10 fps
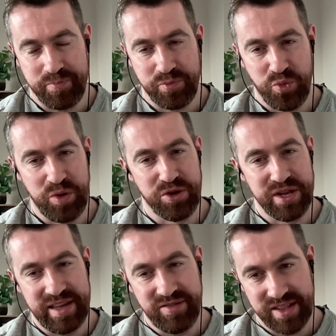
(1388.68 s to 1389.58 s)
we will
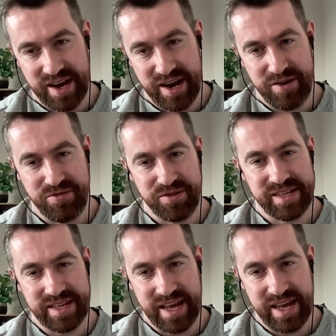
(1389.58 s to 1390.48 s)
leave it there for
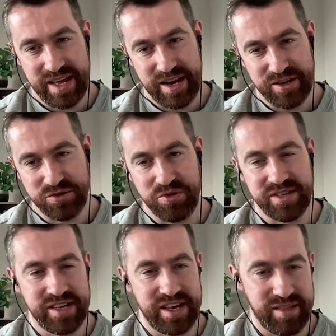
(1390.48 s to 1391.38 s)
today. And I just want to
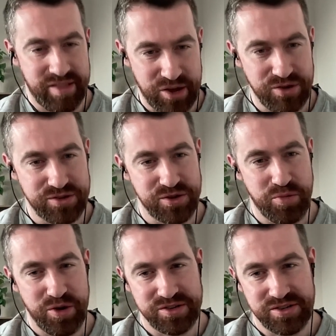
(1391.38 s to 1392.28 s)
say thank you so
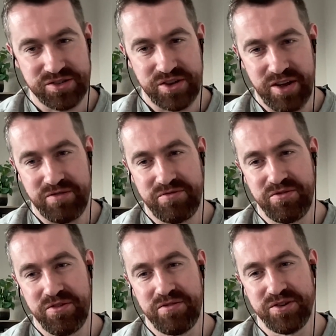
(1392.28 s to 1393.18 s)
much, Scott,
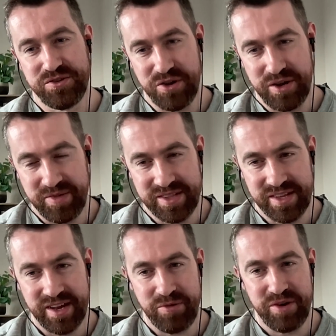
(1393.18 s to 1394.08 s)
for joining me
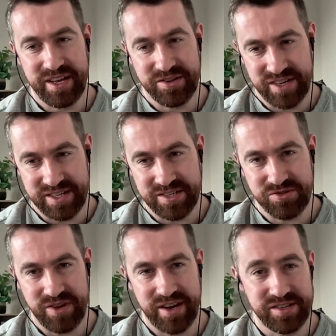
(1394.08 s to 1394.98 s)
today. Really interesting
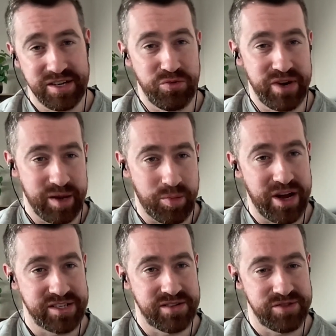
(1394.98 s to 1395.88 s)
strategy and really
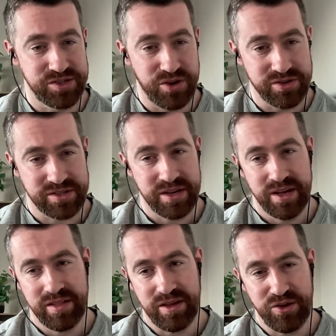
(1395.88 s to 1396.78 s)
impressive results
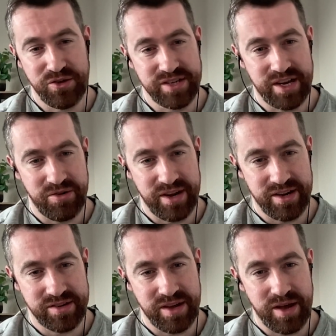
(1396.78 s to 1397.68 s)
that you
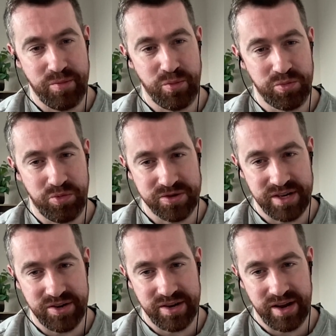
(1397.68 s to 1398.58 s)
generated with Boots
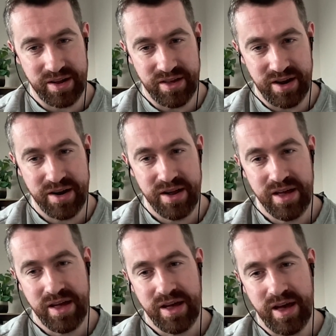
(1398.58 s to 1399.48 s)
Hearing Care there.
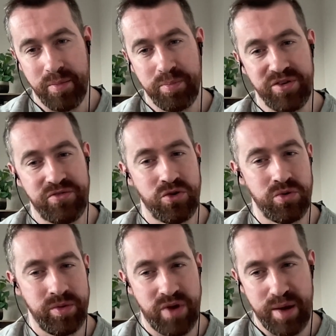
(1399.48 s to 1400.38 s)
Before we
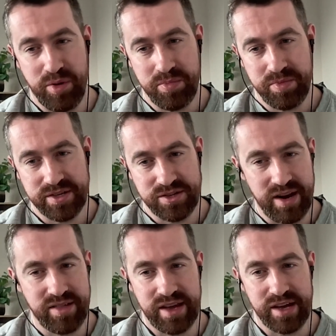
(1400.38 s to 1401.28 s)
wrap up, is there
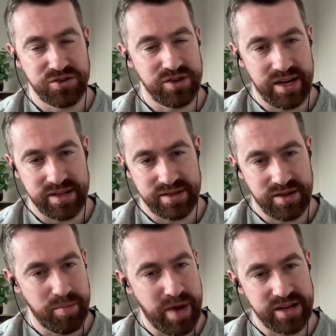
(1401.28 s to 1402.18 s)
anything else you'd like
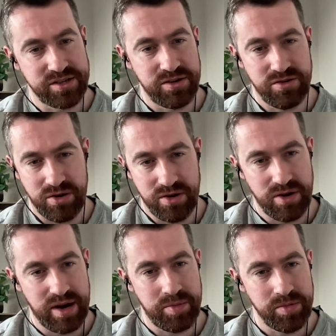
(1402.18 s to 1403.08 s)
to mention or
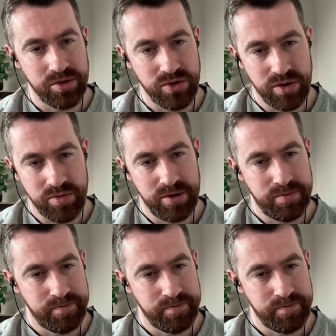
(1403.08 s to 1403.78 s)
let people know about?